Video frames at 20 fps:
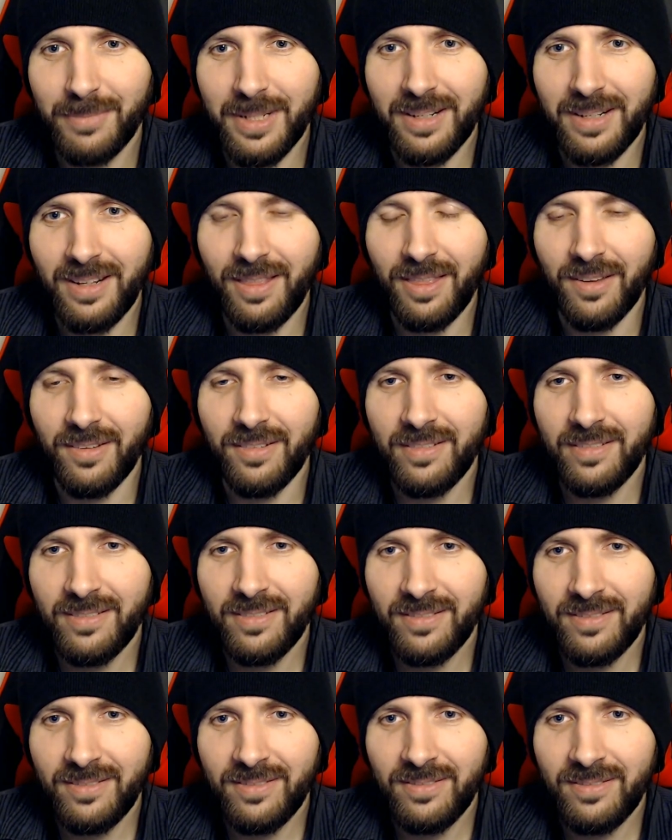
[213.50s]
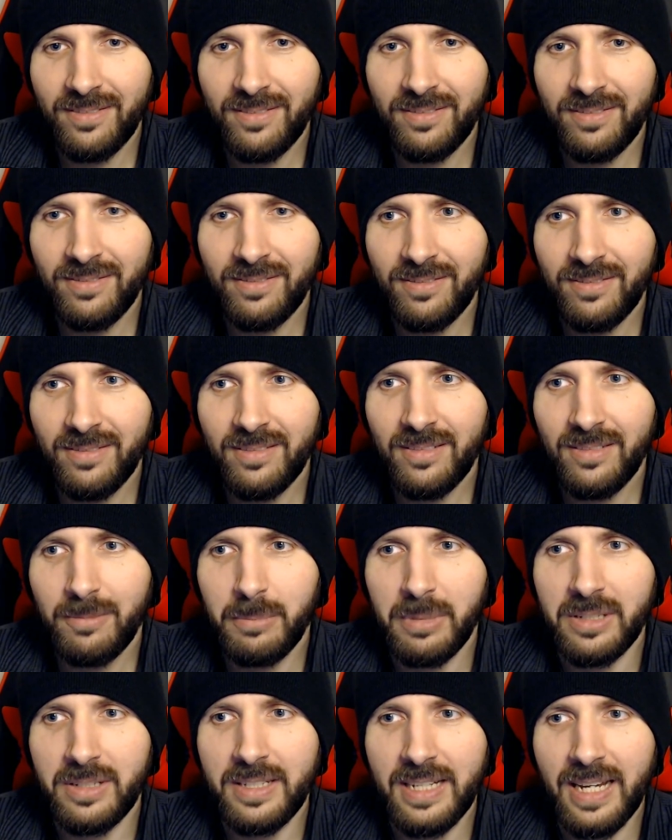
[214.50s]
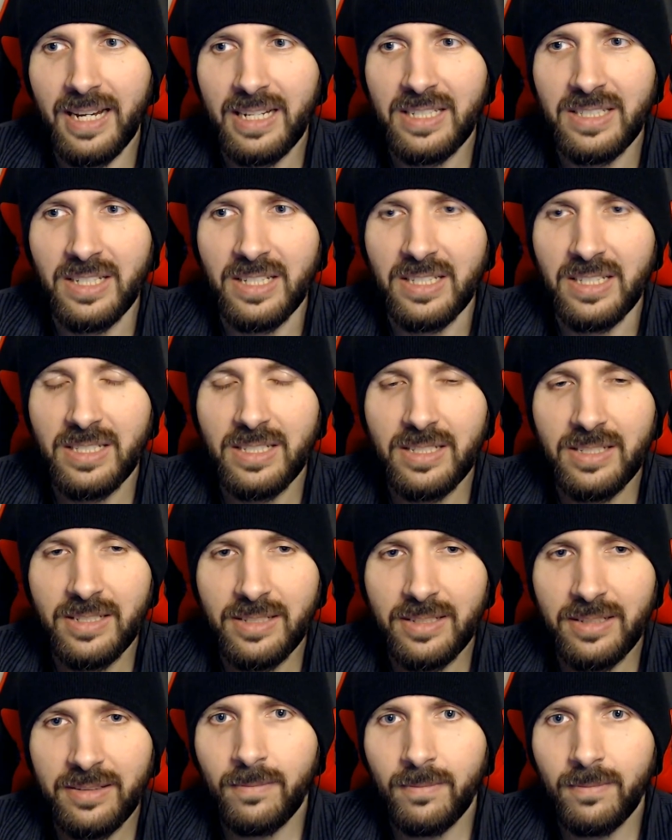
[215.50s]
Me neither. But he exists.